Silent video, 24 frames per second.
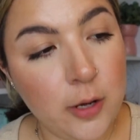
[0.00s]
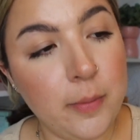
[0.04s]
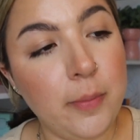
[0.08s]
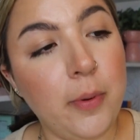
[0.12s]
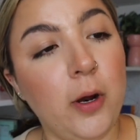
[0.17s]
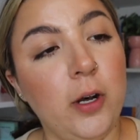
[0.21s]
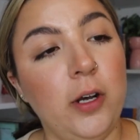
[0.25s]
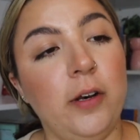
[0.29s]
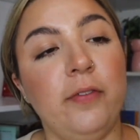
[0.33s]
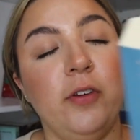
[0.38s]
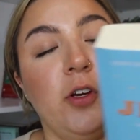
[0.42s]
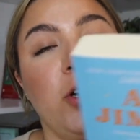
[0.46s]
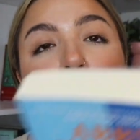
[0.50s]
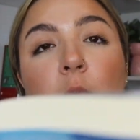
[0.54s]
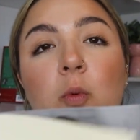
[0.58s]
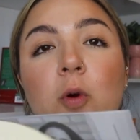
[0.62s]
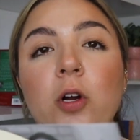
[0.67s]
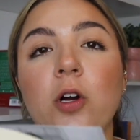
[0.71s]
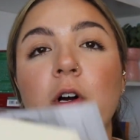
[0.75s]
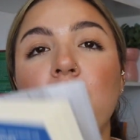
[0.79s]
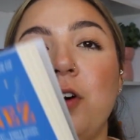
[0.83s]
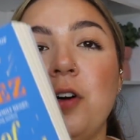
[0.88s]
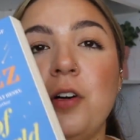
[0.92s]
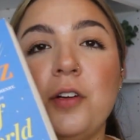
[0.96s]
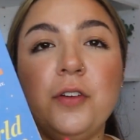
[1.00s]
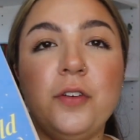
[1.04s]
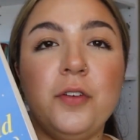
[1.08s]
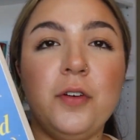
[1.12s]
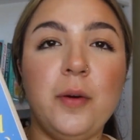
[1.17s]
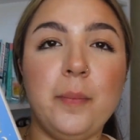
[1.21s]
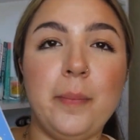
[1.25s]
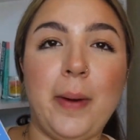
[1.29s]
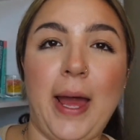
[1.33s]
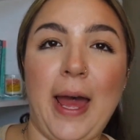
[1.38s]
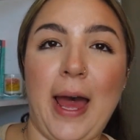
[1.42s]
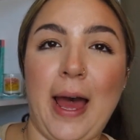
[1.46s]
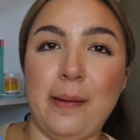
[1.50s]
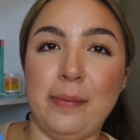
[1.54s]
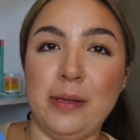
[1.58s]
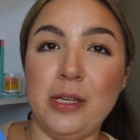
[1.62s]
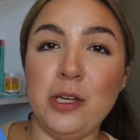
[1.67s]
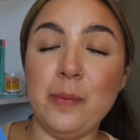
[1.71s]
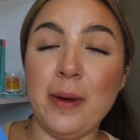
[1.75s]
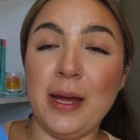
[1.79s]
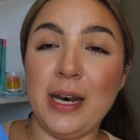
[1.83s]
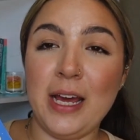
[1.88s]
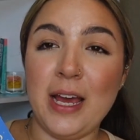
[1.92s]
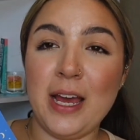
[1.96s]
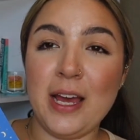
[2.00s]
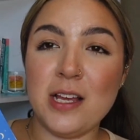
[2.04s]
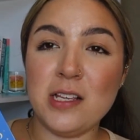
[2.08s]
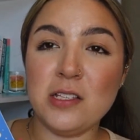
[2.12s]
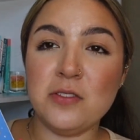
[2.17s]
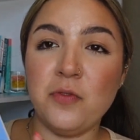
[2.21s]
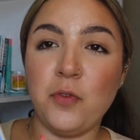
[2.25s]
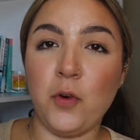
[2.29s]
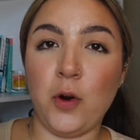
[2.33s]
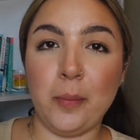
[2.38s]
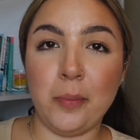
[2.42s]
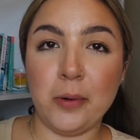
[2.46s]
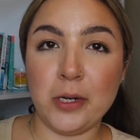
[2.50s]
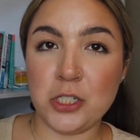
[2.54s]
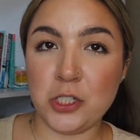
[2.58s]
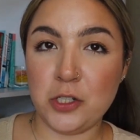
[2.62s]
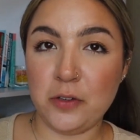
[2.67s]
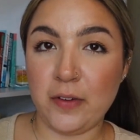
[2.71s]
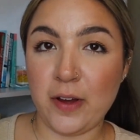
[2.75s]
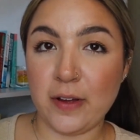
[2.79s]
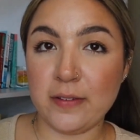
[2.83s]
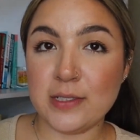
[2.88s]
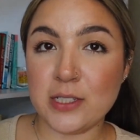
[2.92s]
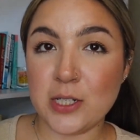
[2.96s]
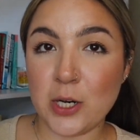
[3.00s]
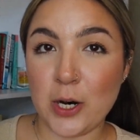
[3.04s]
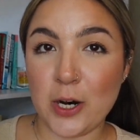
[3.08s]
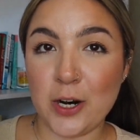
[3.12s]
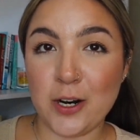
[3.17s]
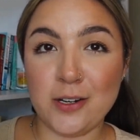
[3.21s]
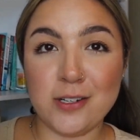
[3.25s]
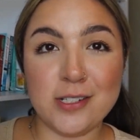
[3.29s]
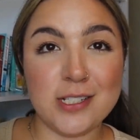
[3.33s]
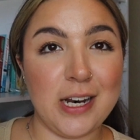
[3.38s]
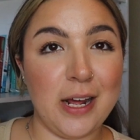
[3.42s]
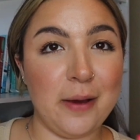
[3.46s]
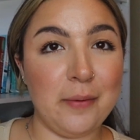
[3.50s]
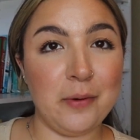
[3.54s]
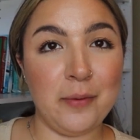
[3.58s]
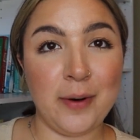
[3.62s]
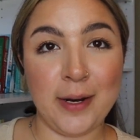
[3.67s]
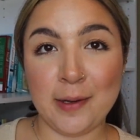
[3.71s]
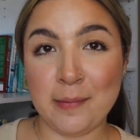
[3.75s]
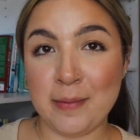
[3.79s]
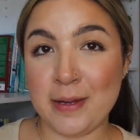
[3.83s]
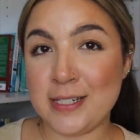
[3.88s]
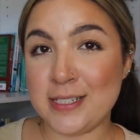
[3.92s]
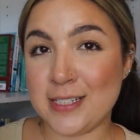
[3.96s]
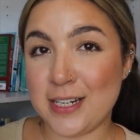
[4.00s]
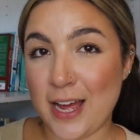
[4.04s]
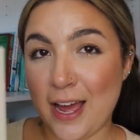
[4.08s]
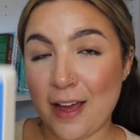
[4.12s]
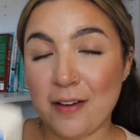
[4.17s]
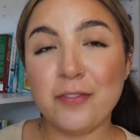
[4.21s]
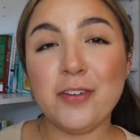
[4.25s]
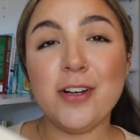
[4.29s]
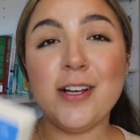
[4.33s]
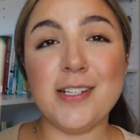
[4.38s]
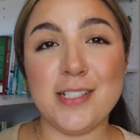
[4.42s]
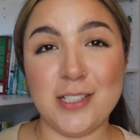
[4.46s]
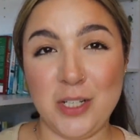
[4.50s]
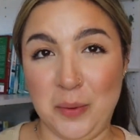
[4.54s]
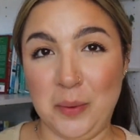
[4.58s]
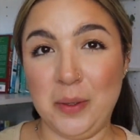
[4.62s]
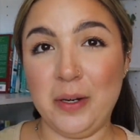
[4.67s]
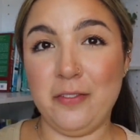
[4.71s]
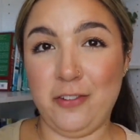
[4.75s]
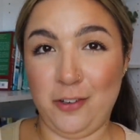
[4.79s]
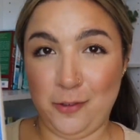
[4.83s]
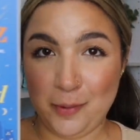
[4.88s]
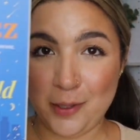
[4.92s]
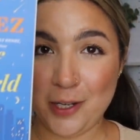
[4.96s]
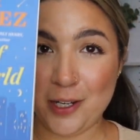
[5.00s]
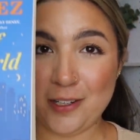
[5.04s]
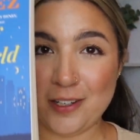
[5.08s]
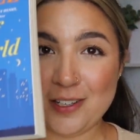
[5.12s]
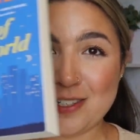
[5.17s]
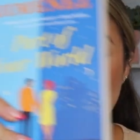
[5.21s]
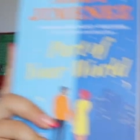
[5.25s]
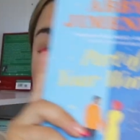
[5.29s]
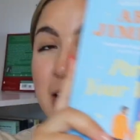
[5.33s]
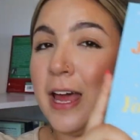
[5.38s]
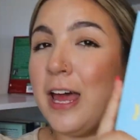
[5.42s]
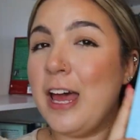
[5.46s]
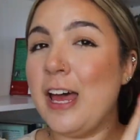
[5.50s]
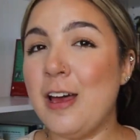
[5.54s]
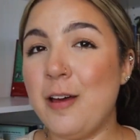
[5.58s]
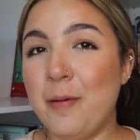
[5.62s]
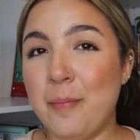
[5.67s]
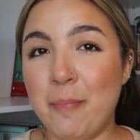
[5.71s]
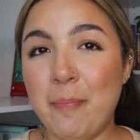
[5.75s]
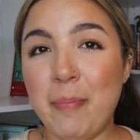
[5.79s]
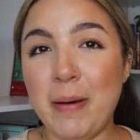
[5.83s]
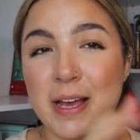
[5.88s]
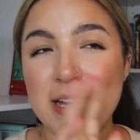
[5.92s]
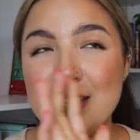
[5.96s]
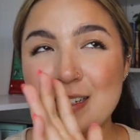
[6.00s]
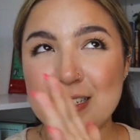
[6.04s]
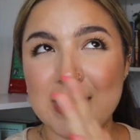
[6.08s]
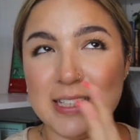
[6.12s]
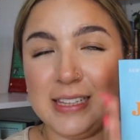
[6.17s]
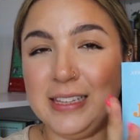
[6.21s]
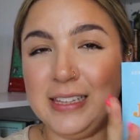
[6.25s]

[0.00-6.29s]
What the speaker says: Part of Your World by Abby Jimenez, 4.25 stars and I would recommend every single one of her books, but